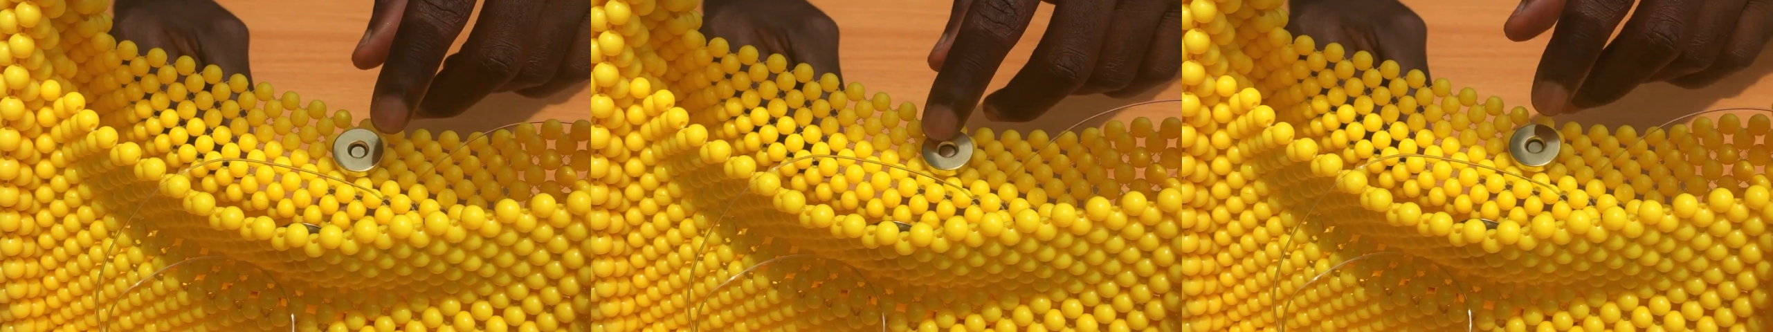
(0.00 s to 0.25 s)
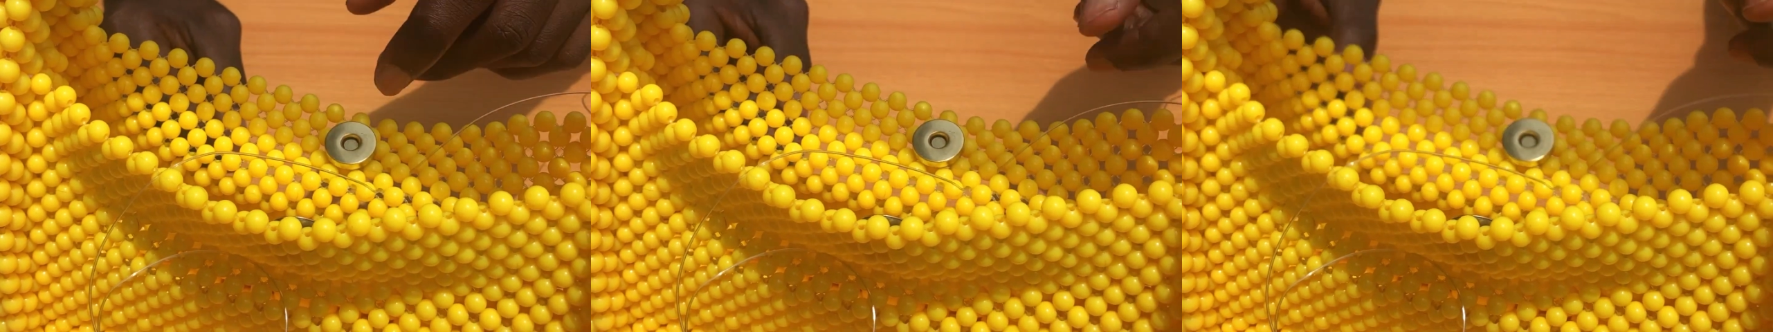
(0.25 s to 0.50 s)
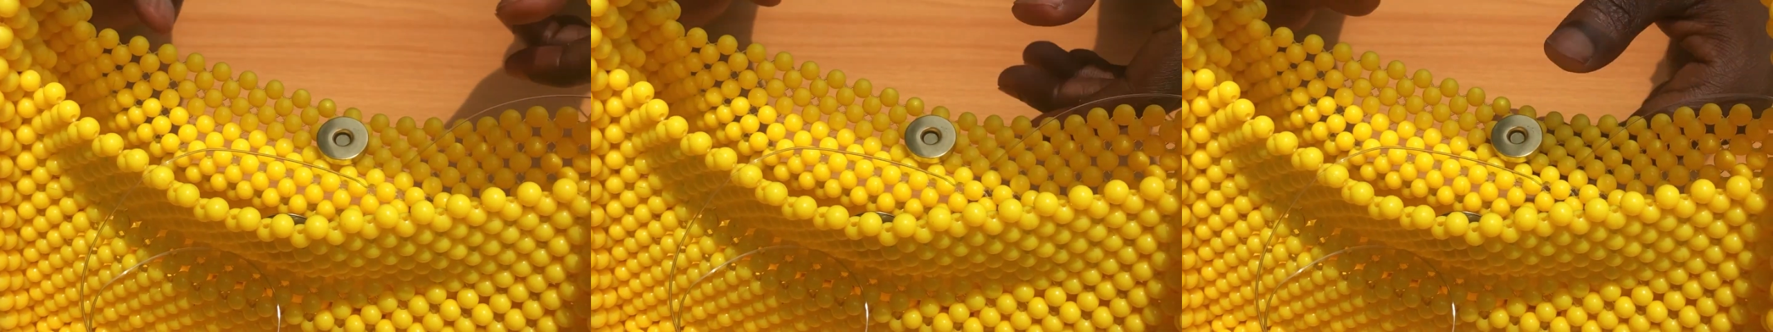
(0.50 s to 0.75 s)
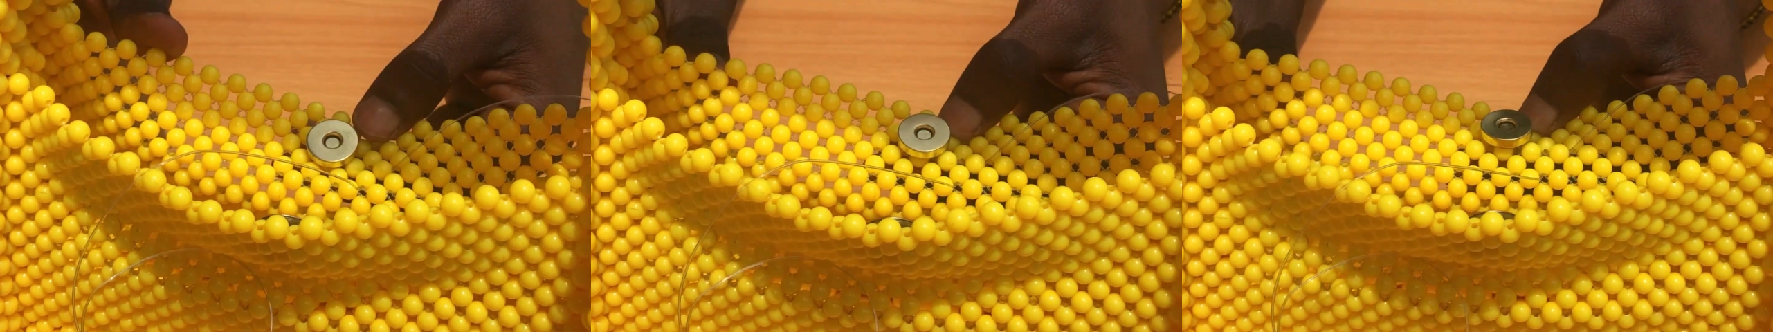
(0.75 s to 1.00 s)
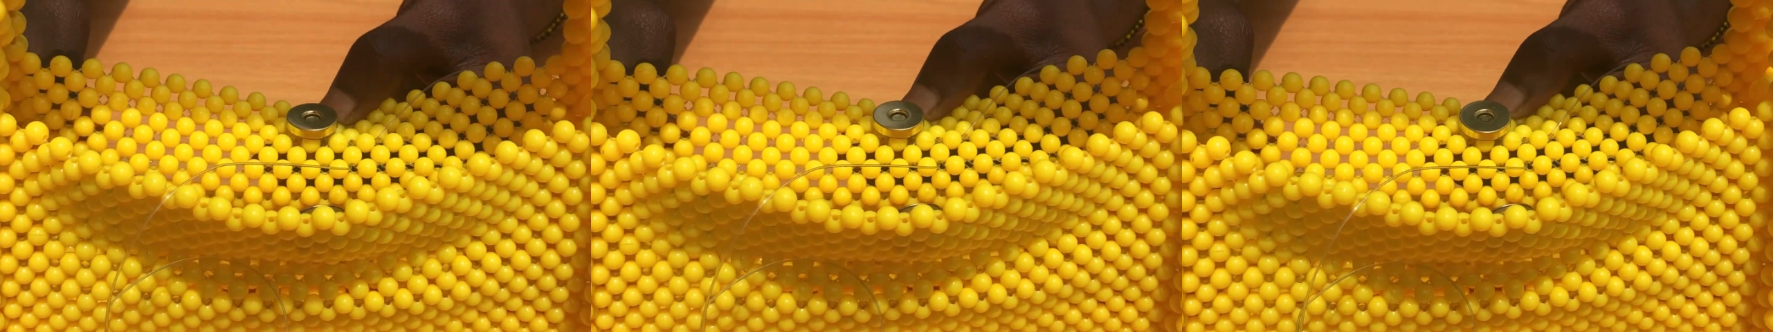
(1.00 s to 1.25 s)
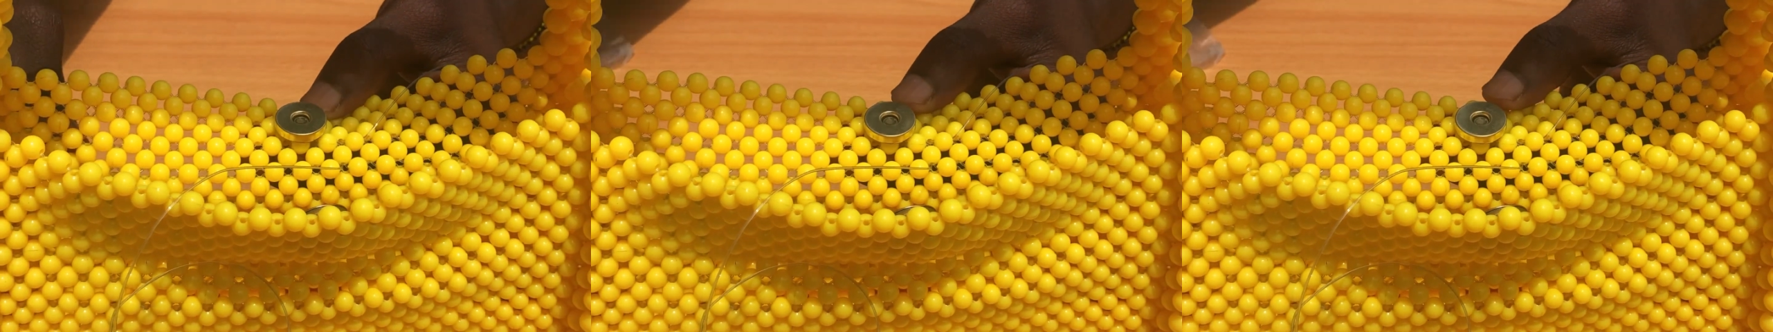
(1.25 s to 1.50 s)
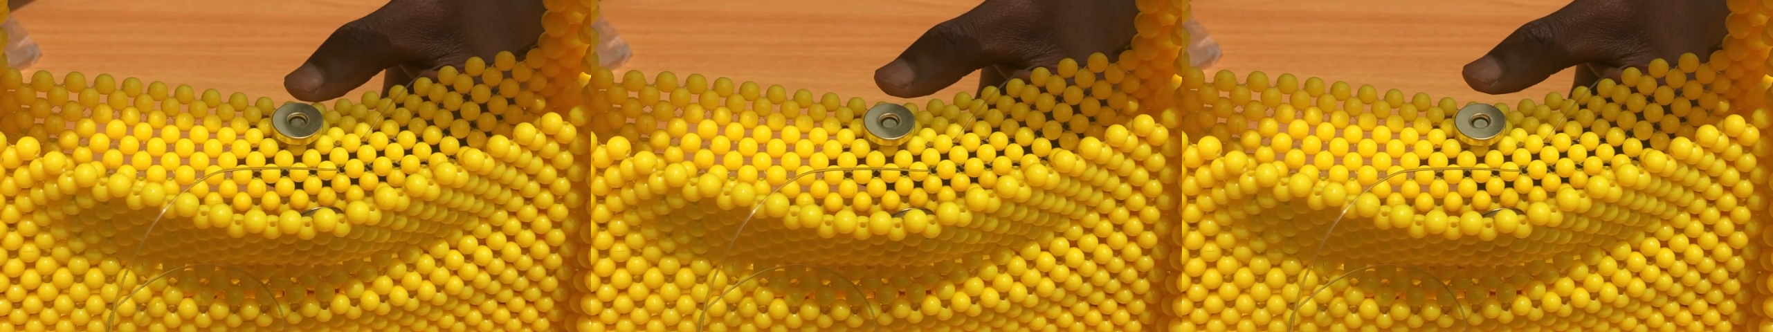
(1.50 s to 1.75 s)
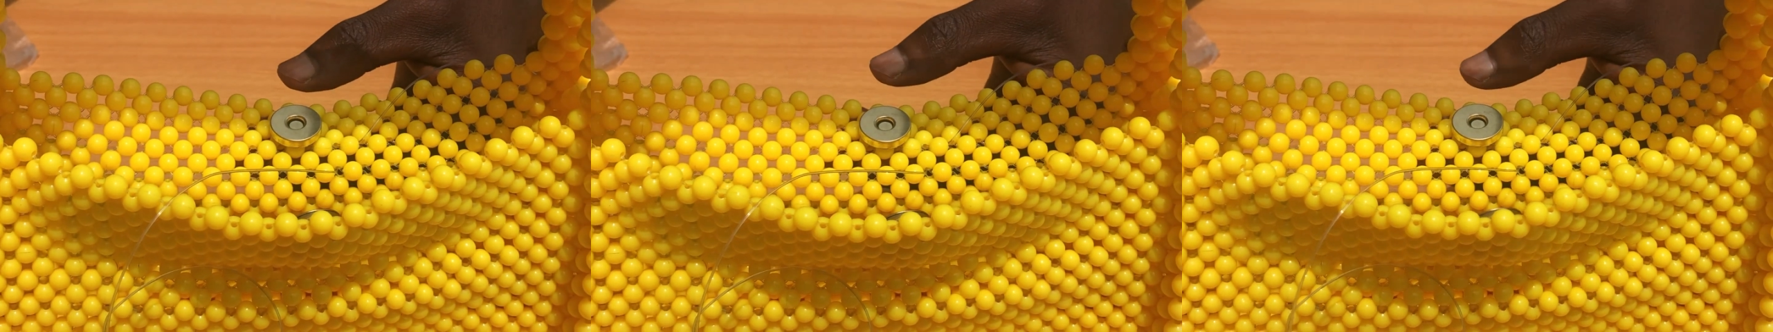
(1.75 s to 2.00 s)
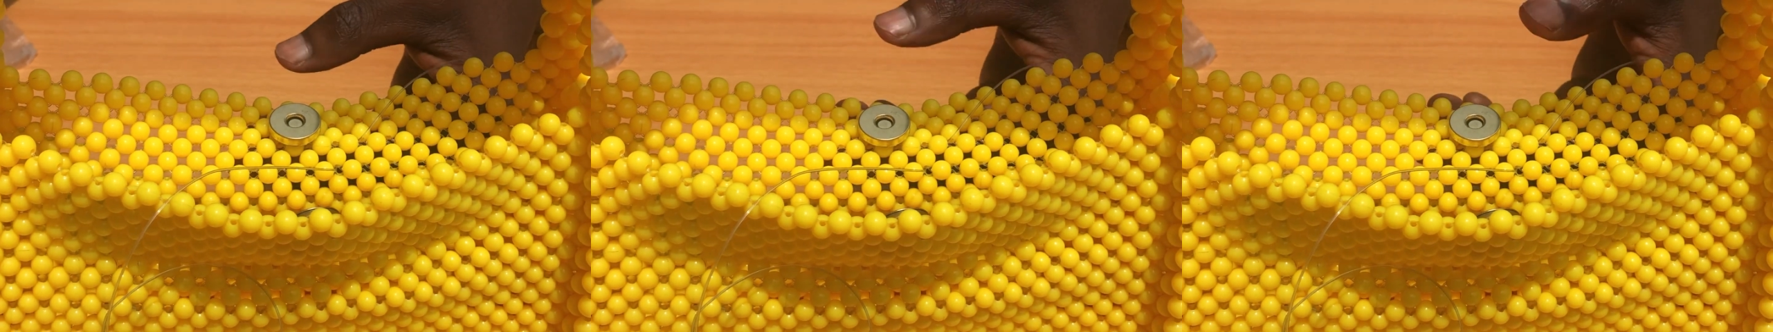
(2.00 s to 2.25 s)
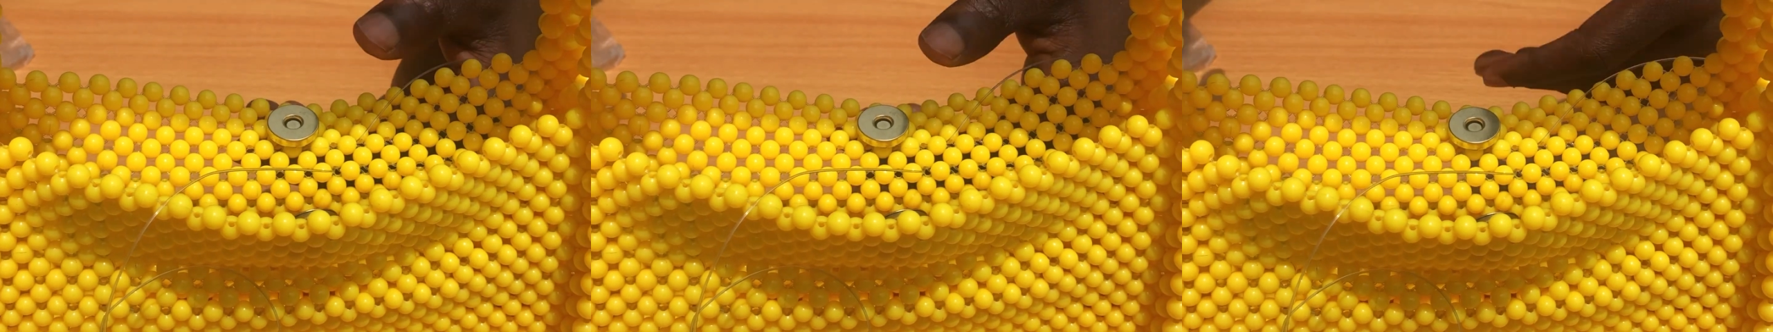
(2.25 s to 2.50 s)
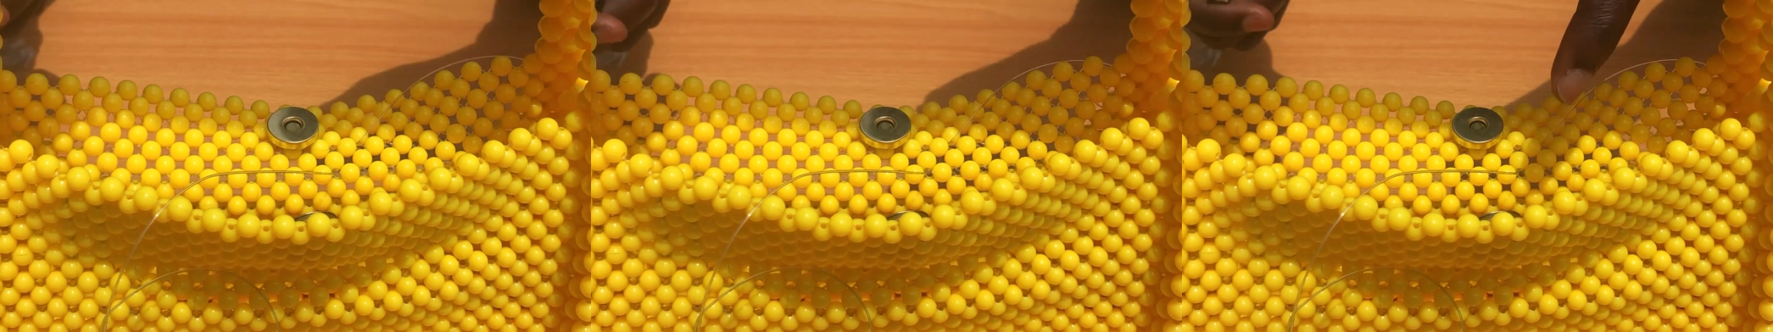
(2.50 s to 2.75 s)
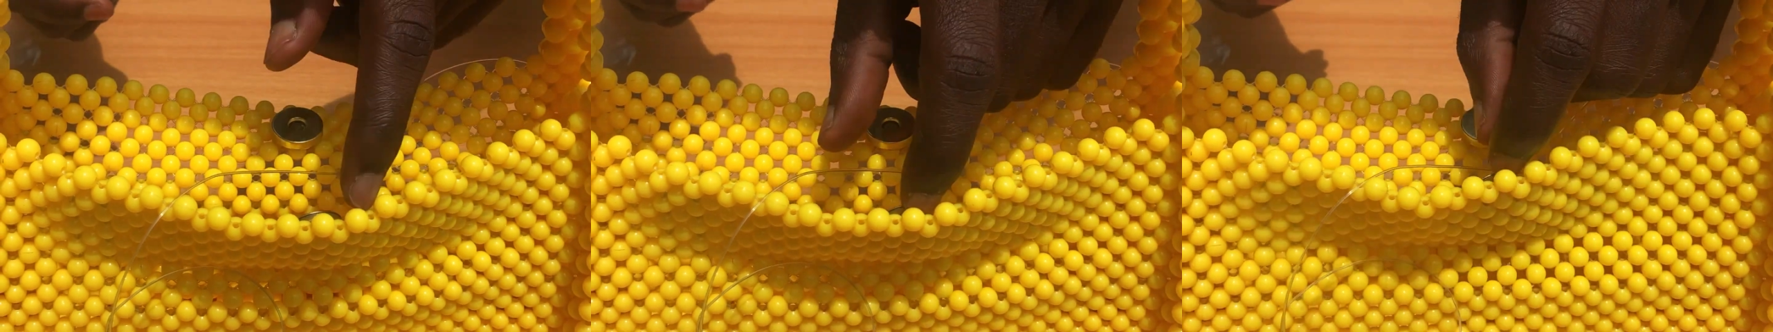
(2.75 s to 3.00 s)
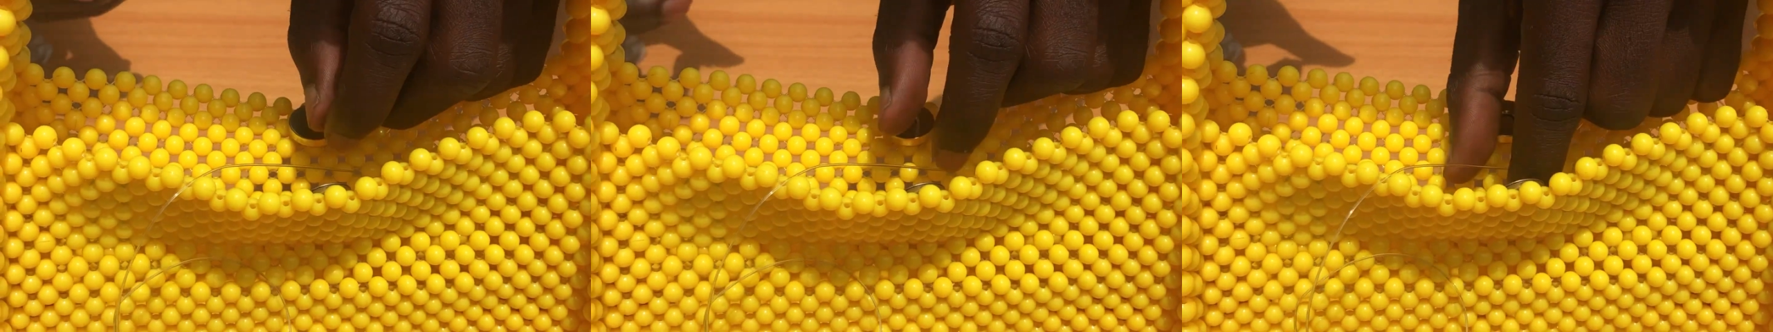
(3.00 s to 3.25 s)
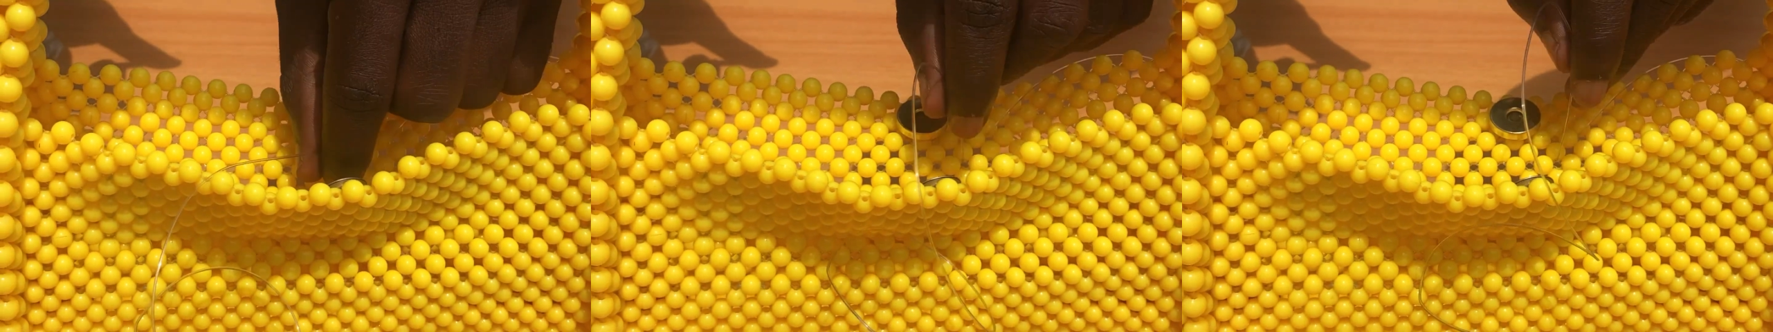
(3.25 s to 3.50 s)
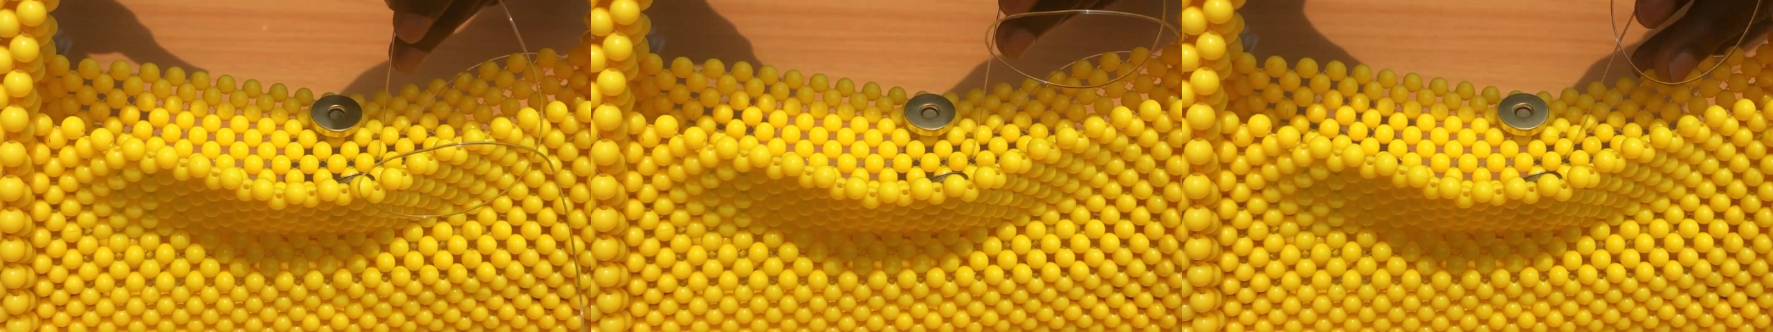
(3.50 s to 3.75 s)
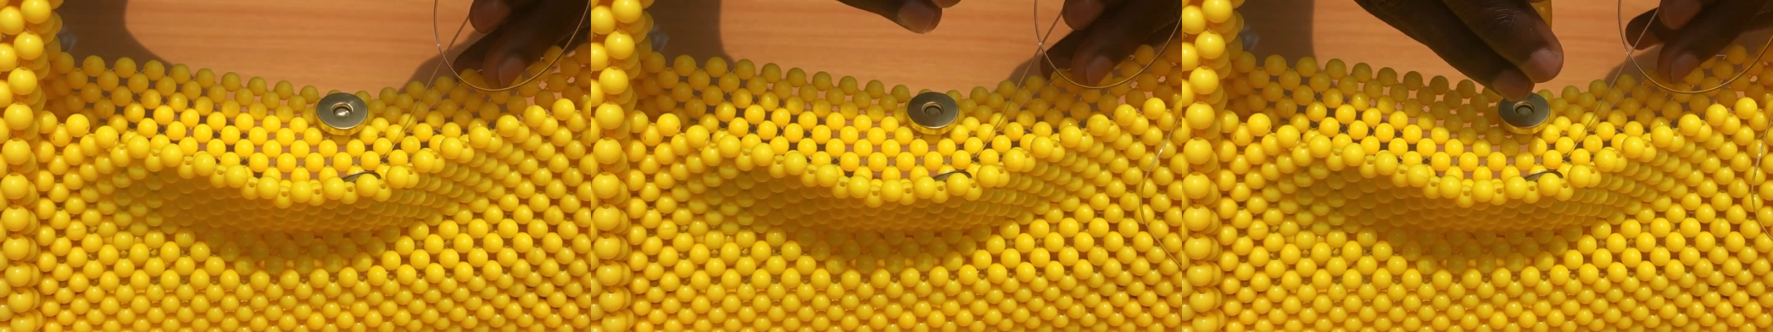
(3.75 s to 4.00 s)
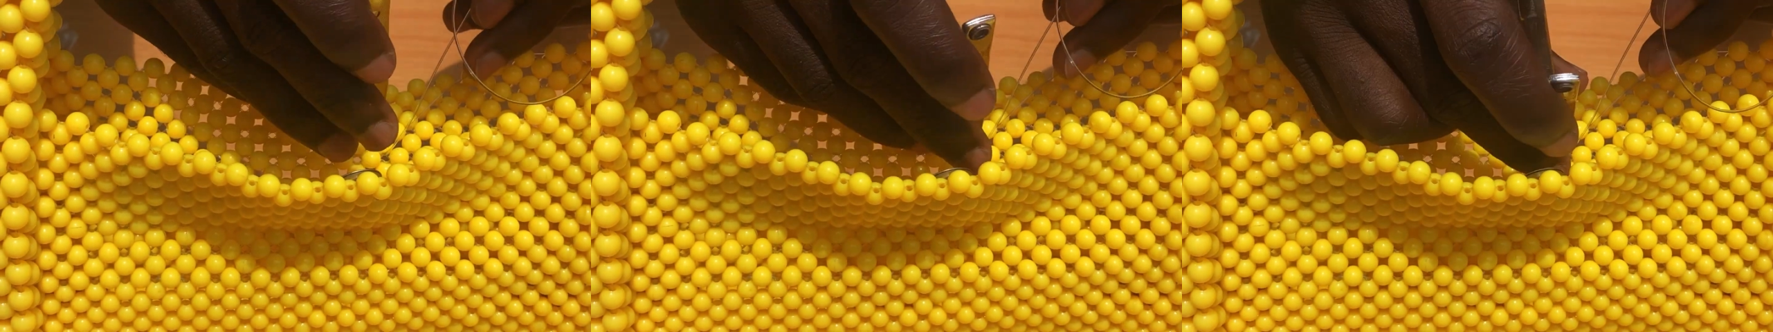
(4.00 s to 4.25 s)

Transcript: No face is visible, so there are no lips to read.